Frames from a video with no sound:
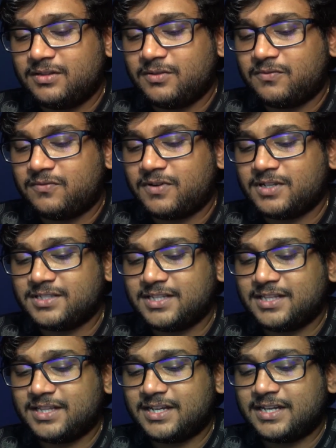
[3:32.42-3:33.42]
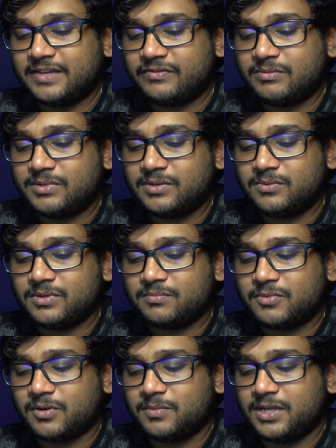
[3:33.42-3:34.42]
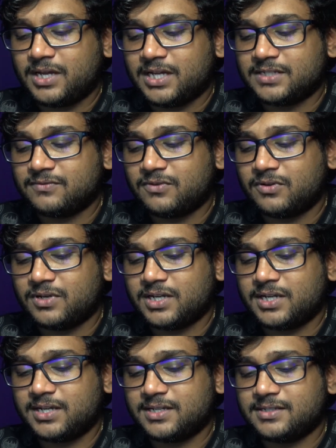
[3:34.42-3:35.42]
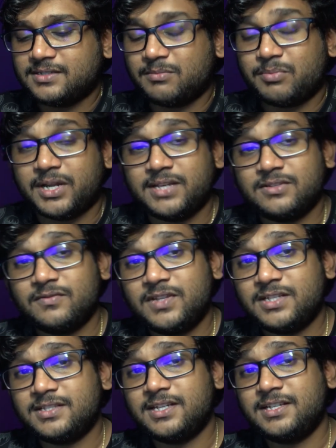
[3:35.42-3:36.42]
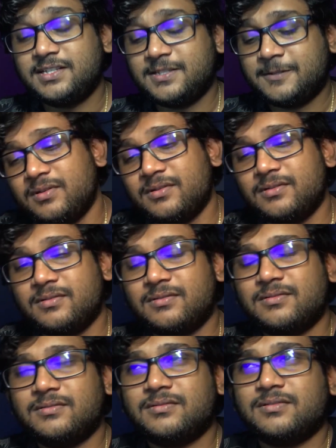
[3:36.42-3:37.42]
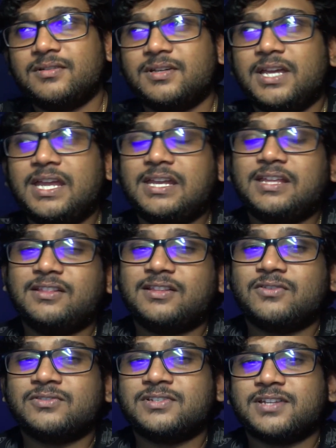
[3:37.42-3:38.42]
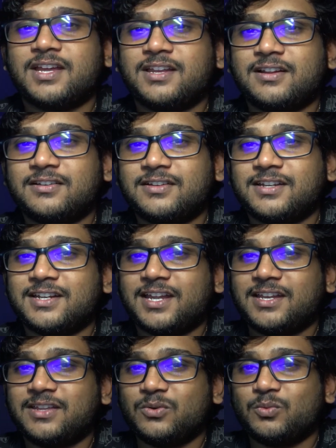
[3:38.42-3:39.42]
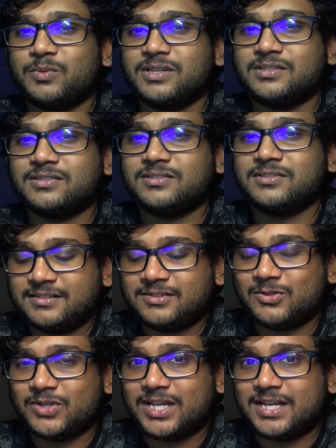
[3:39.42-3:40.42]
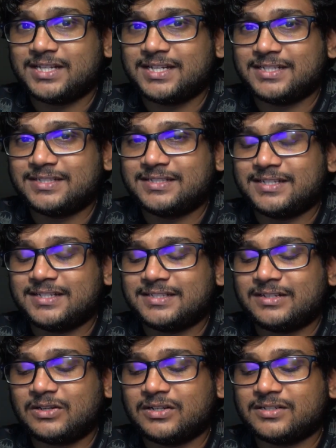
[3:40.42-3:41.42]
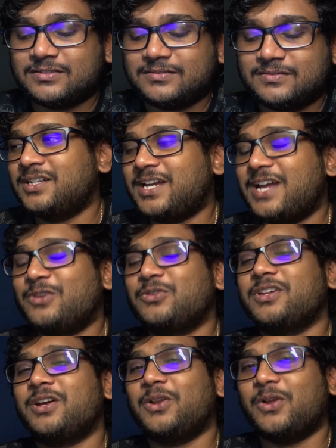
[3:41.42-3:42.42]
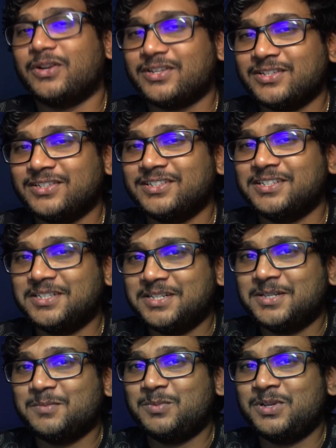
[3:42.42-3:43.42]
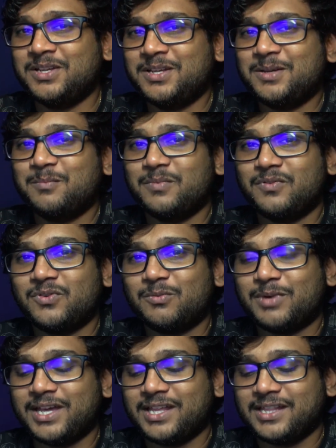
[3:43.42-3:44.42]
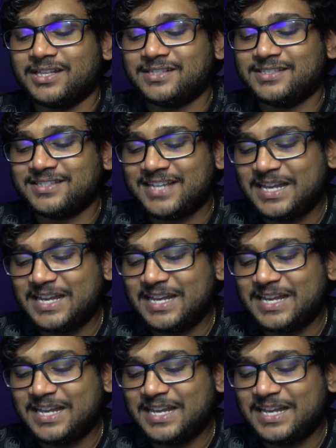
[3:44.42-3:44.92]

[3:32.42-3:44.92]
The first thing that everybody would probably ask for is the price of these things. 18,990 rupees. So yeah, that's a lot. I had to think a lot before buying these.